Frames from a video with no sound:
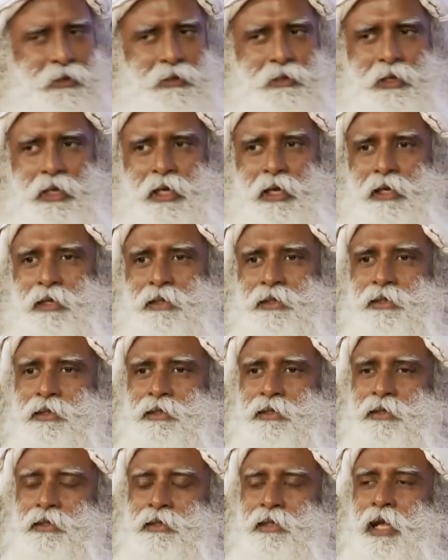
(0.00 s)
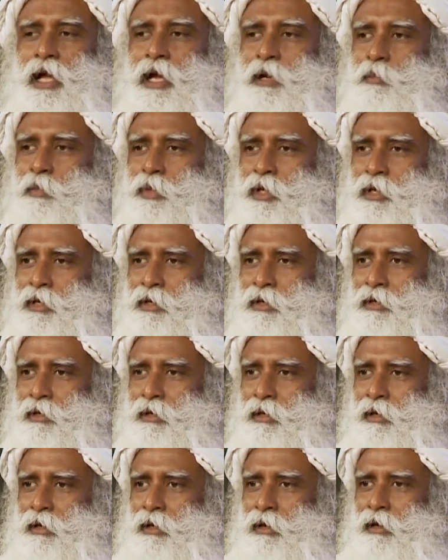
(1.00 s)
There has not been
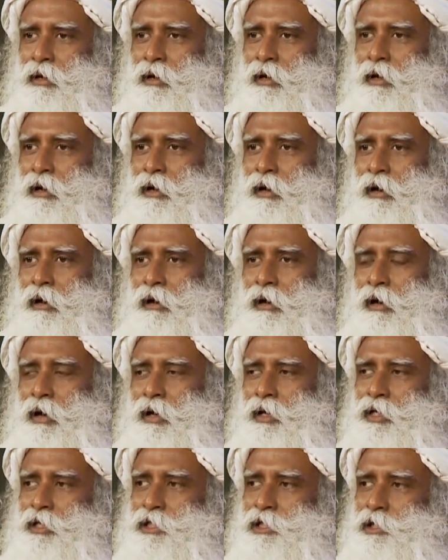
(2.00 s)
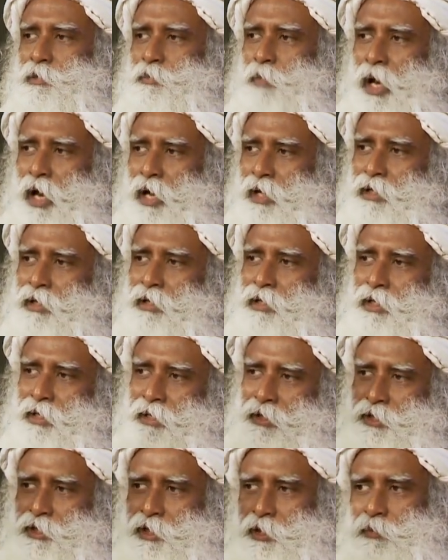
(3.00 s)
Uh, an inspiring
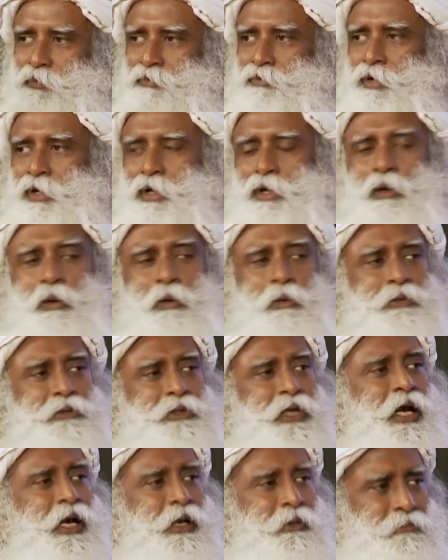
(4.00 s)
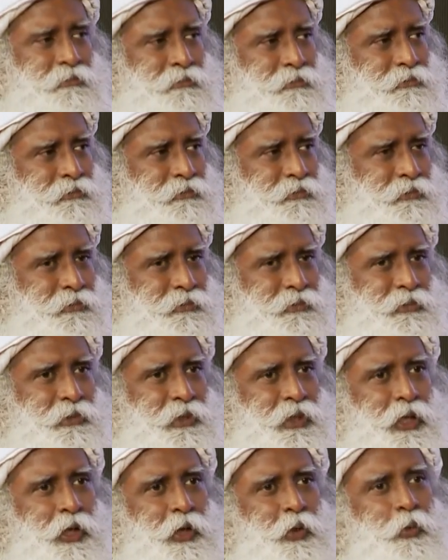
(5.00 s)
leadership for a long time.
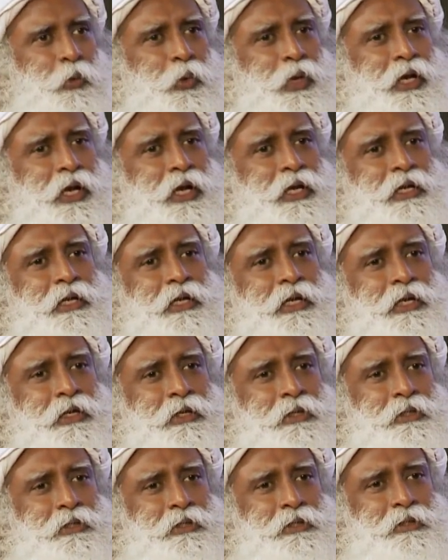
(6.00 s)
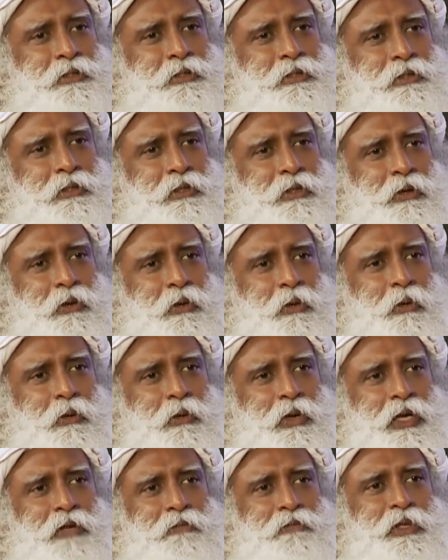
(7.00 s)
We get leaders
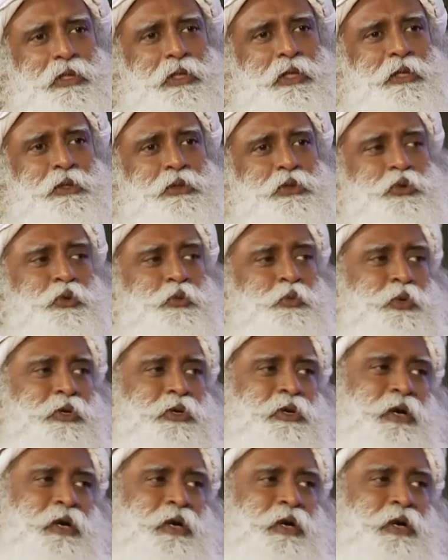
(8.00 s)
only when there is super